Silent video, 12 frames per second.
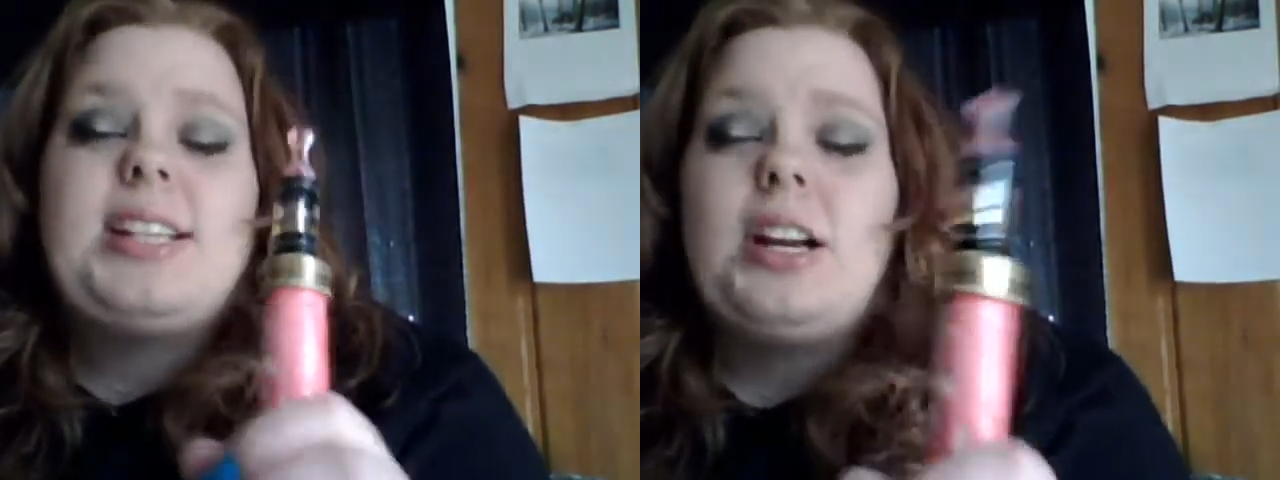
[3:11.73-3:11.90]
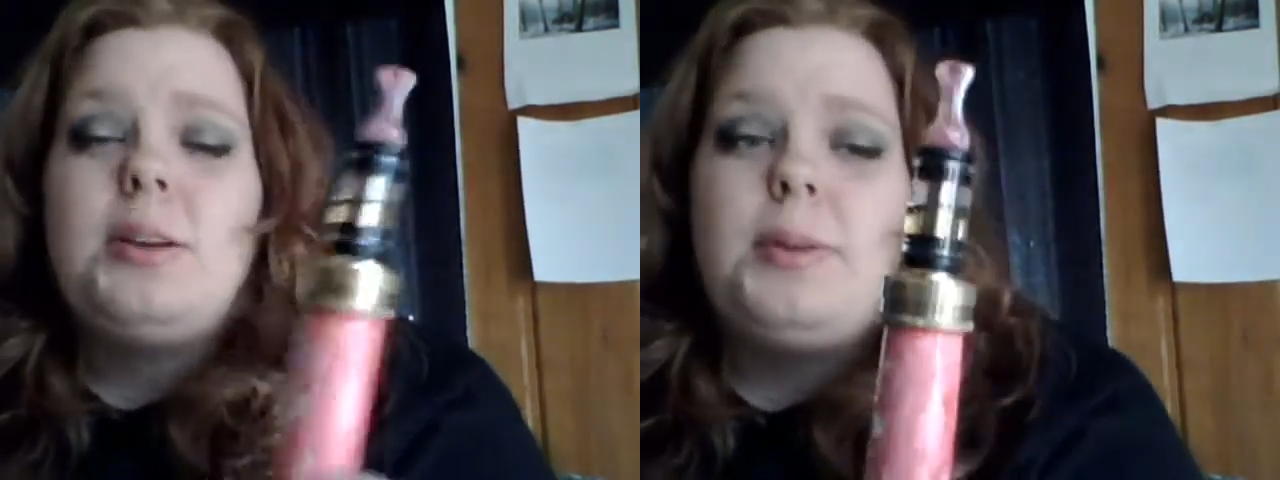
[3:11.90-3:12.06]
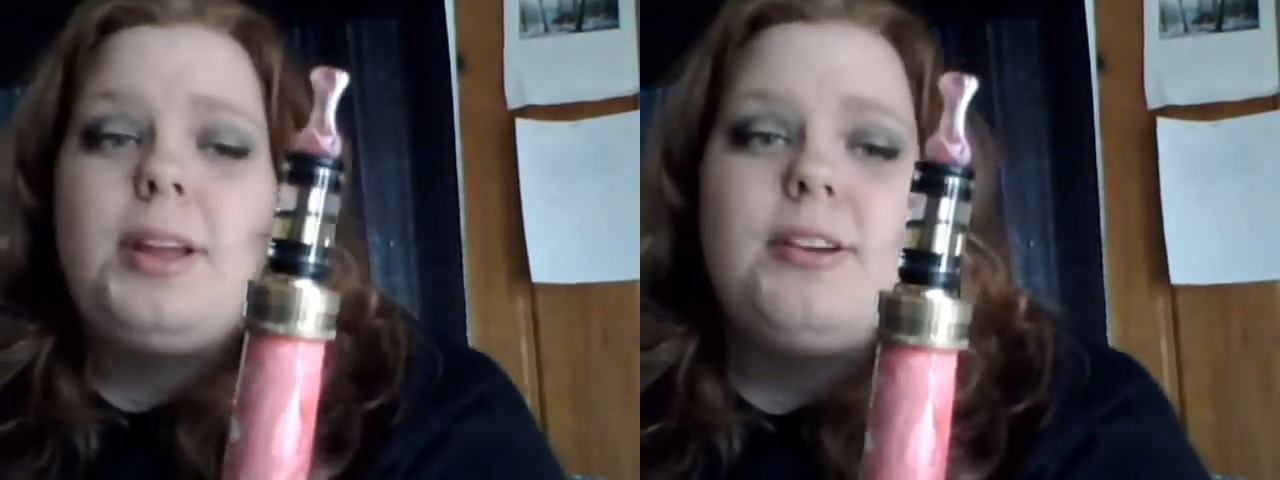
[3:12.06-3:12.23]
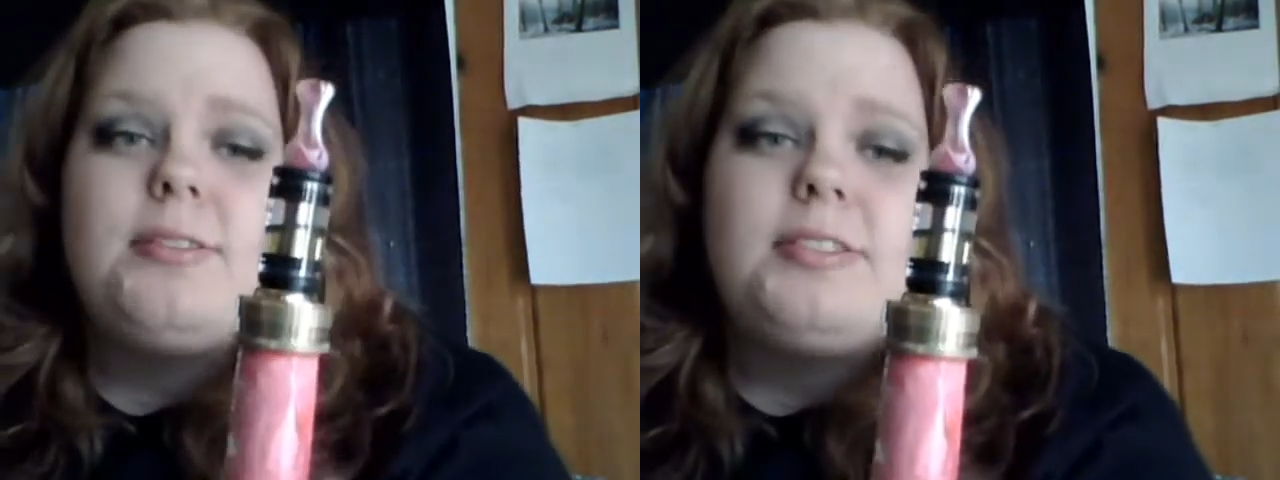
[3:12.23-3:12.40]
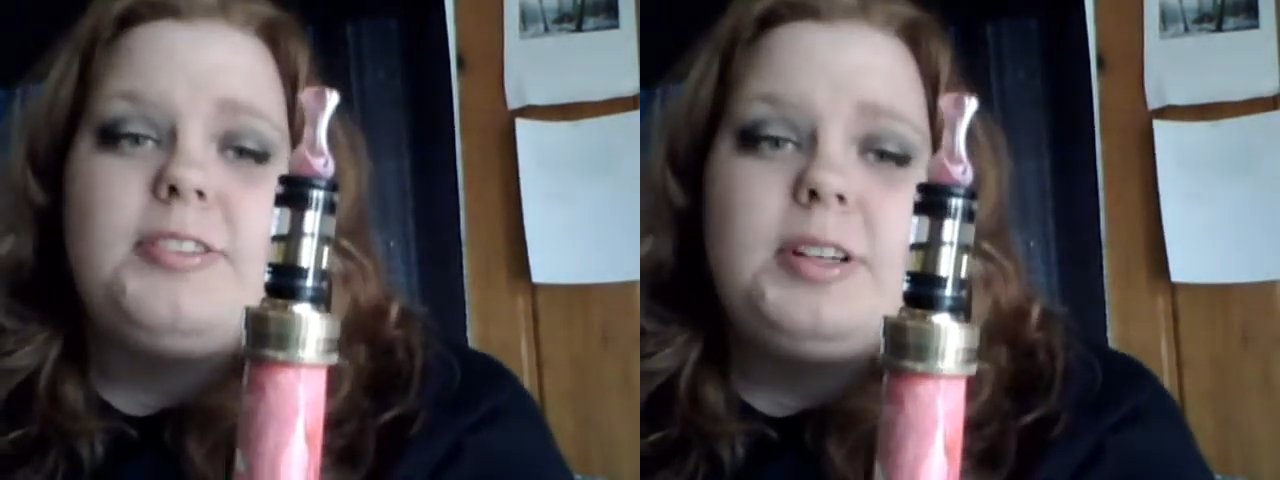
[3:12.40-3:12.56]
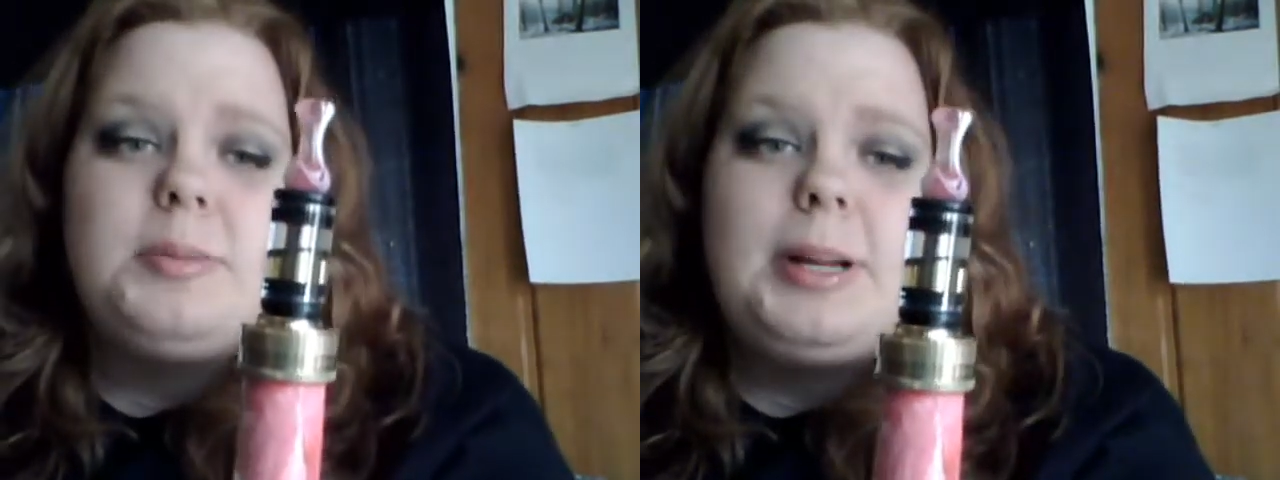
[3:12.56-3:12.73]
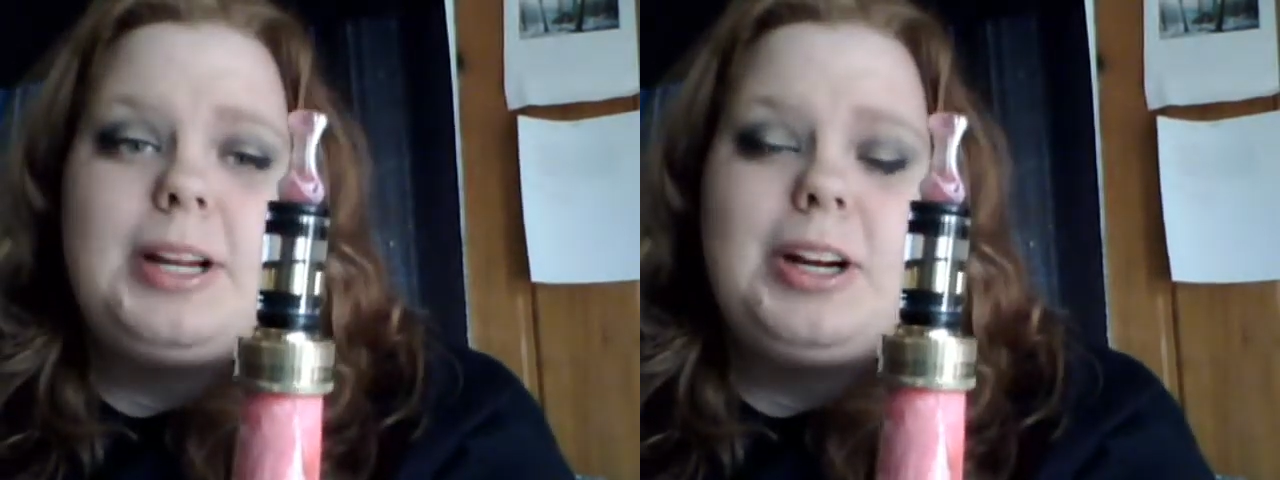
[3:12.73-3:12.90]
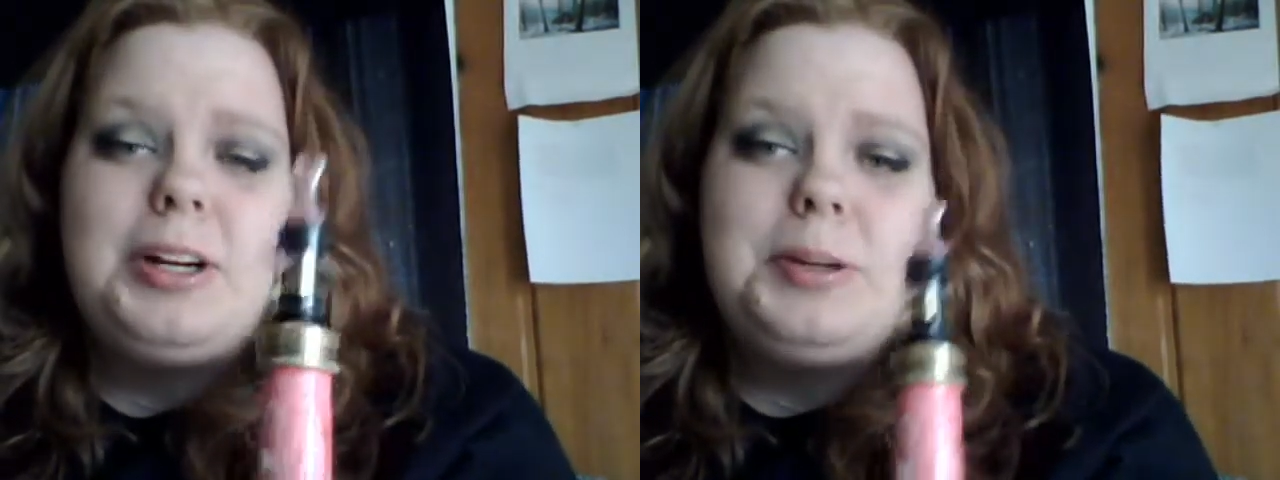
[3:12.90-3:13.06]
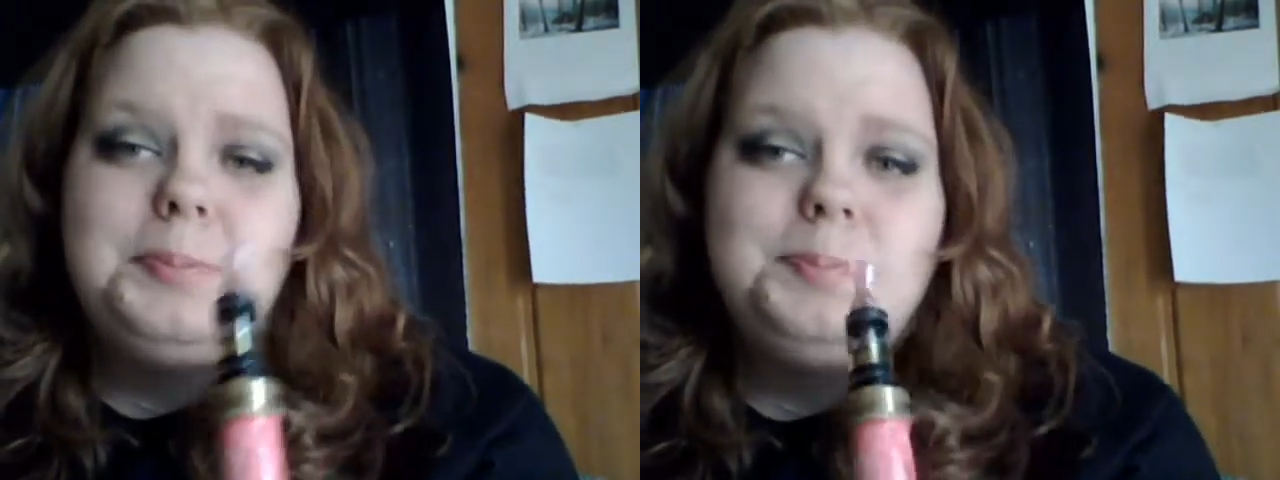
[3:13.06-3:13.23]
terribly overfilled my
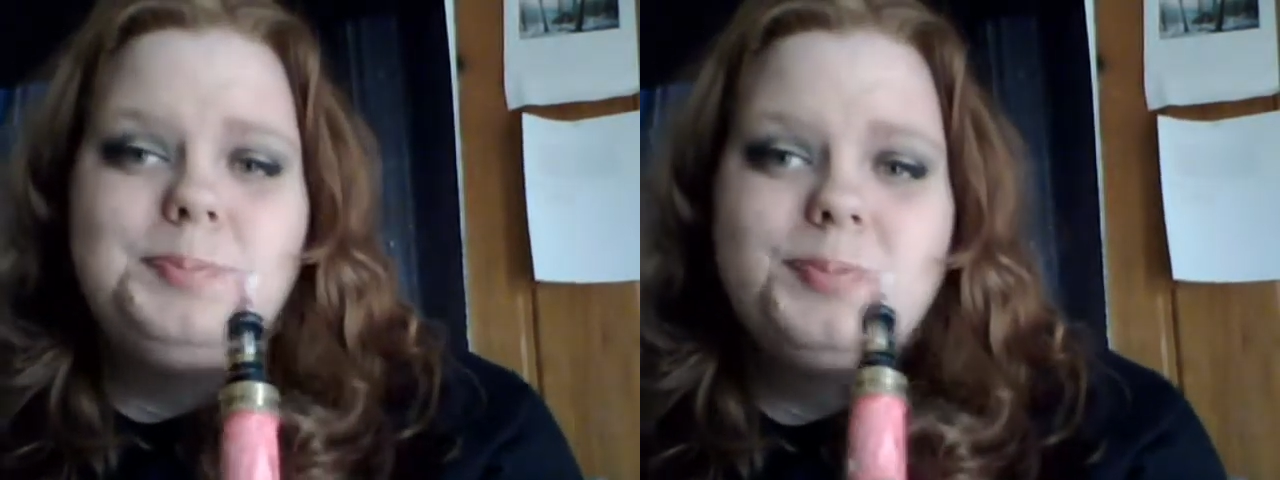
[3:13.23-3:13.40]
cardo,